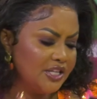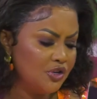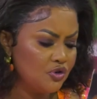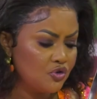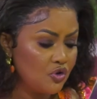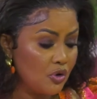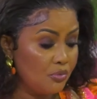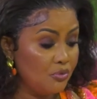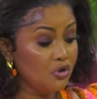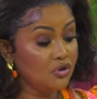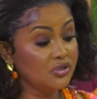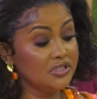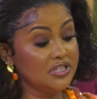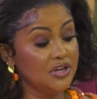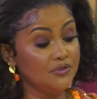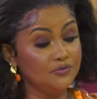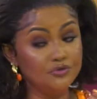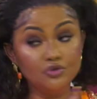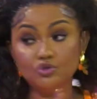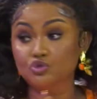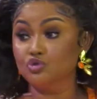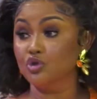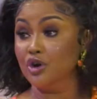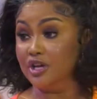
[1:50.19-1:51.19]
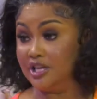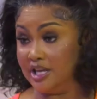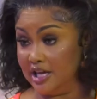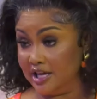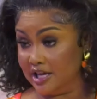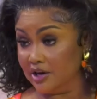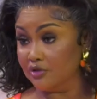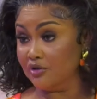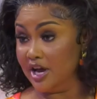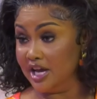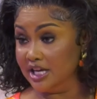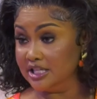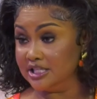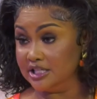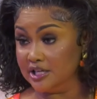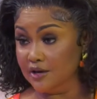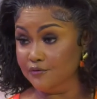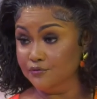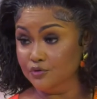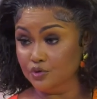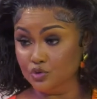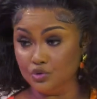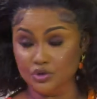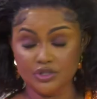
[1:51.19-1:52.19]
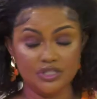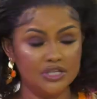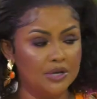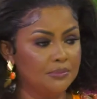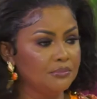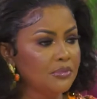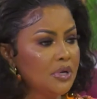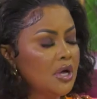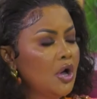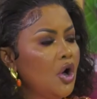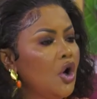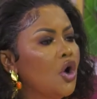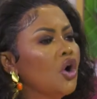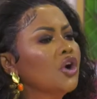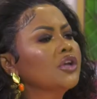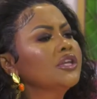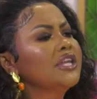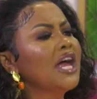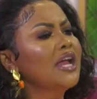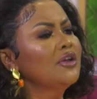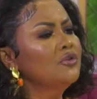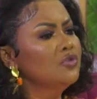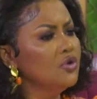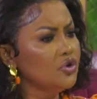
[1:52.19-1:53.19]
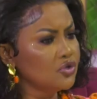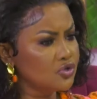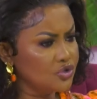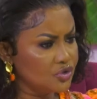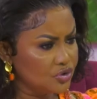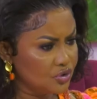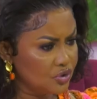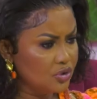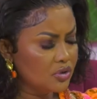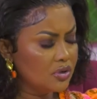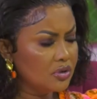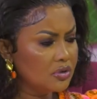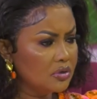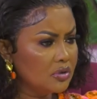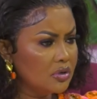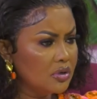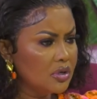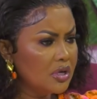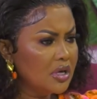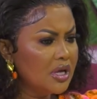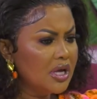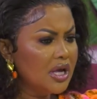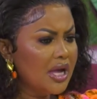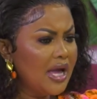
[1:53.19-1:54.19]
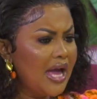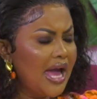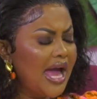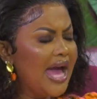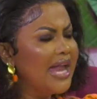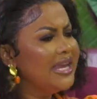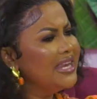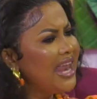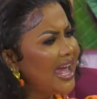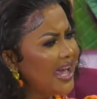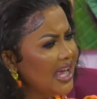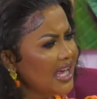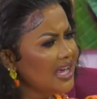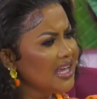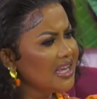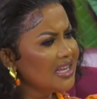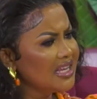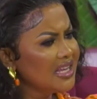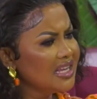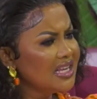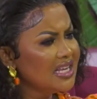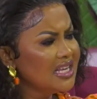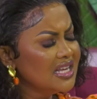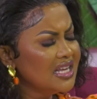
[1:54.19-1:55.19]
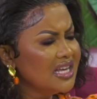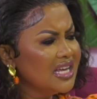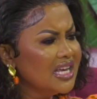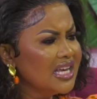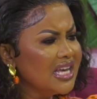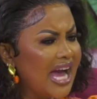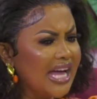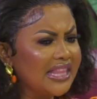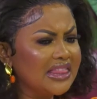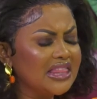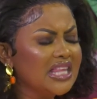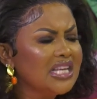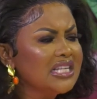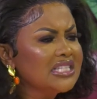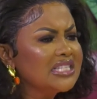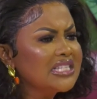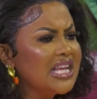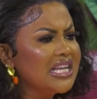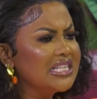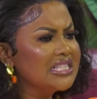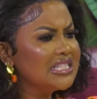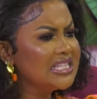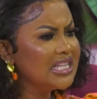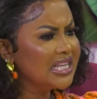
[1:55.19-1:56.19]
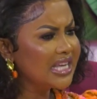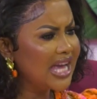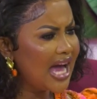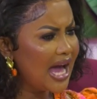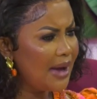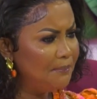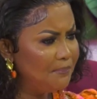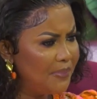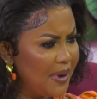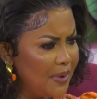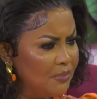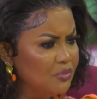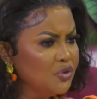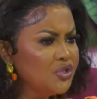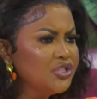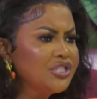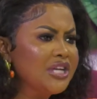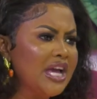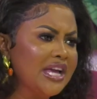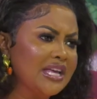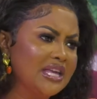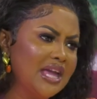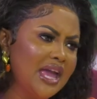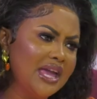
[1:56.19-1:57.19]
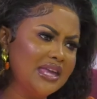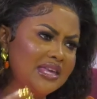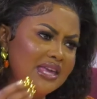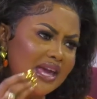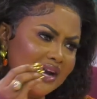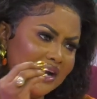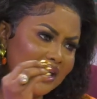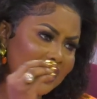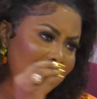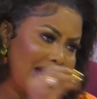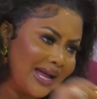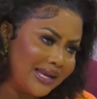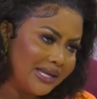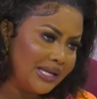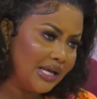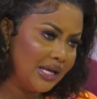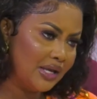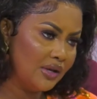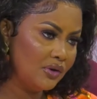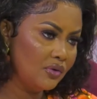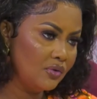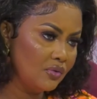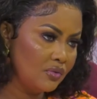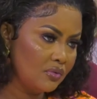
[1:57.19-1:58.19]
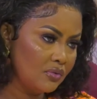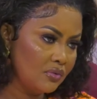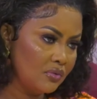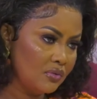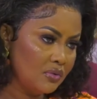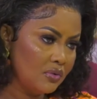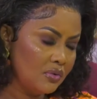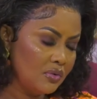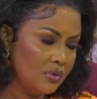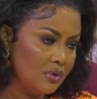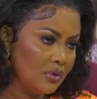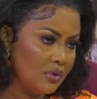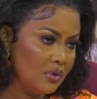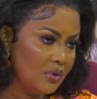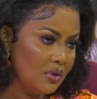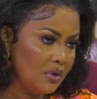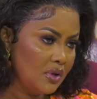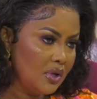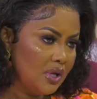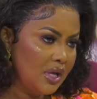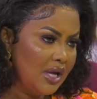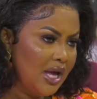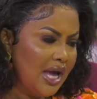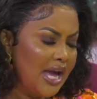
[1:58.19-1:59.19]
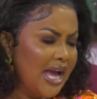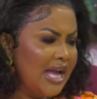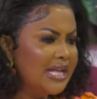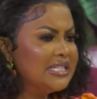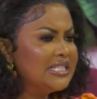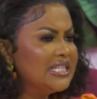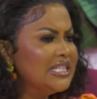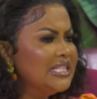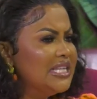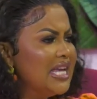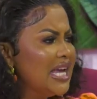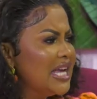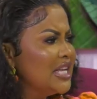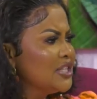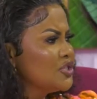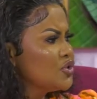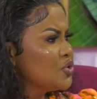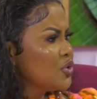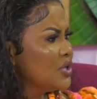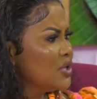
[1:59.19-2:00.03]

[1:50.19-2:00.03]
didn't come on a foot to an air cry a tearful to Sam. On that note, no. And then, I think says Sika Bemucha and ye canon. And